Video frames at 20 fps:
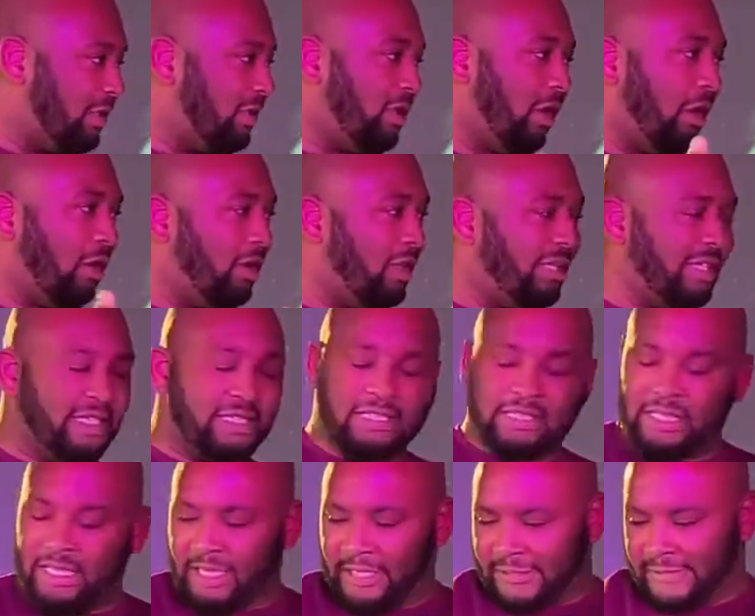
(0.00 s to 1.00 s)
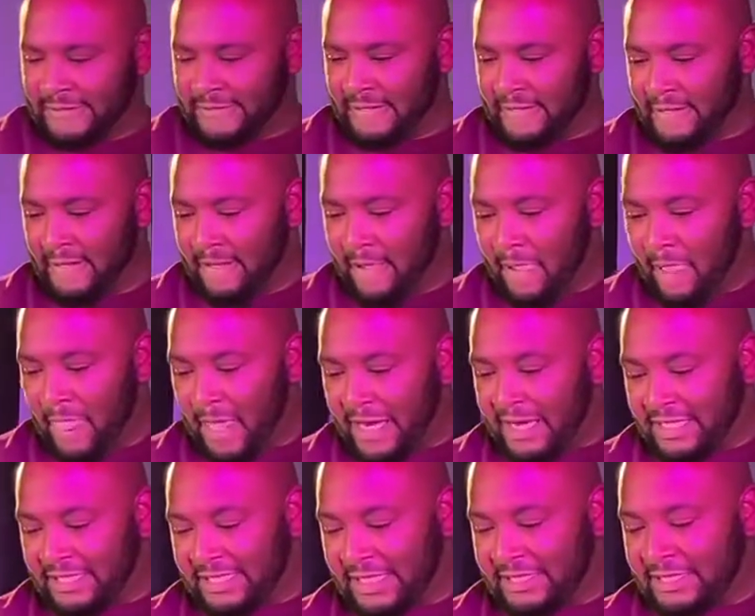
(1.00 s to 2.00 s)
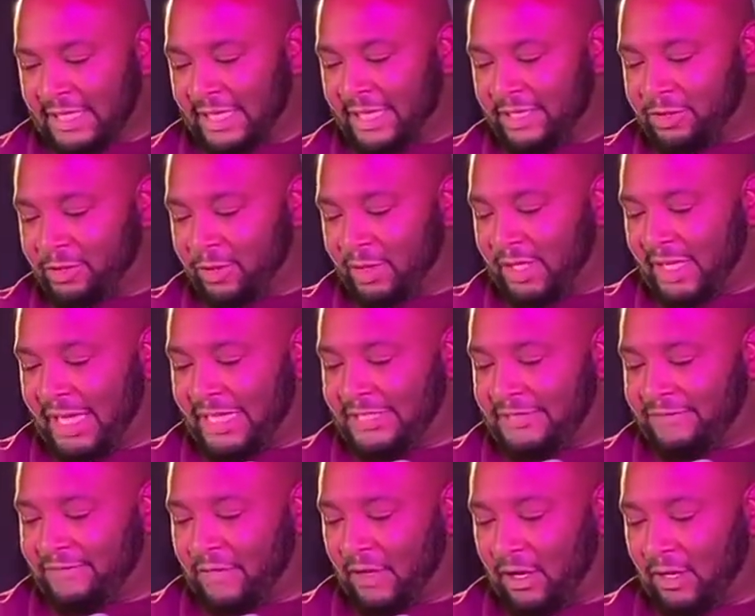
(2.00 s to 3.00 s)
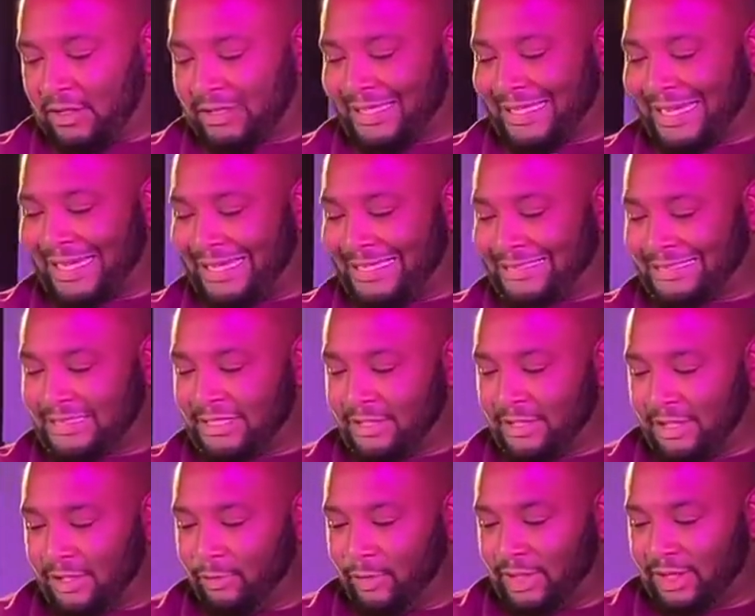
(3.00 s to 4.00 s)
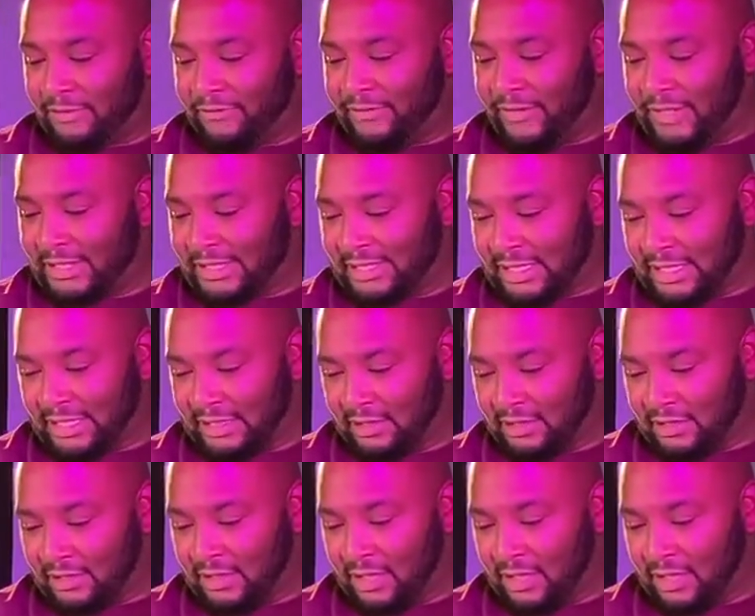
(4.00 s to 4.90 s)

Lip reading: all of these things. And it says the Israelites fought constantly with the Philistines